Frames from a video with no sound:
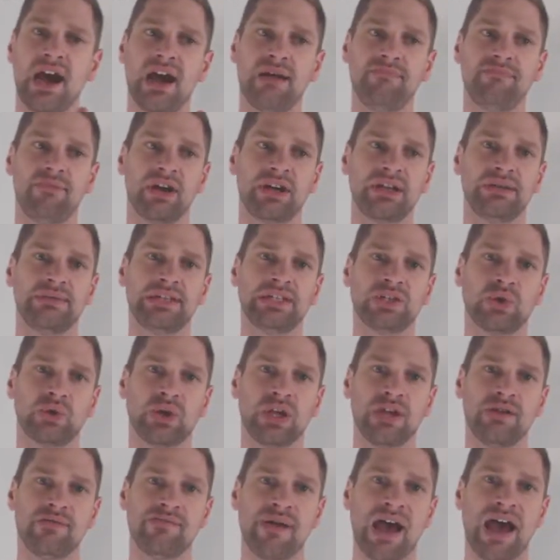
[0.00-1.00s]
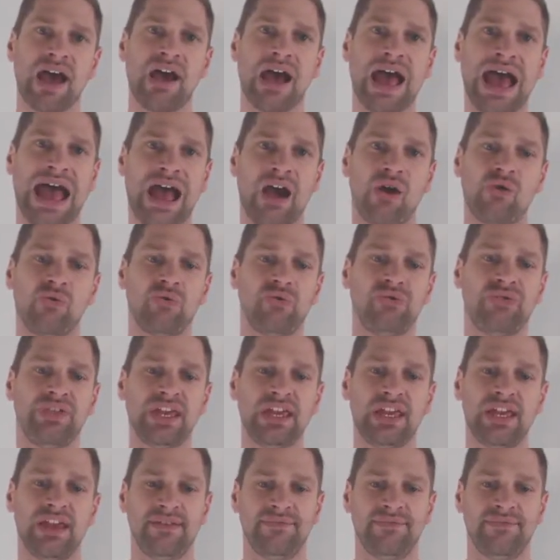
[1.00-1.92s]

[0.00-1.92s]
um, I'm going to be talking about how the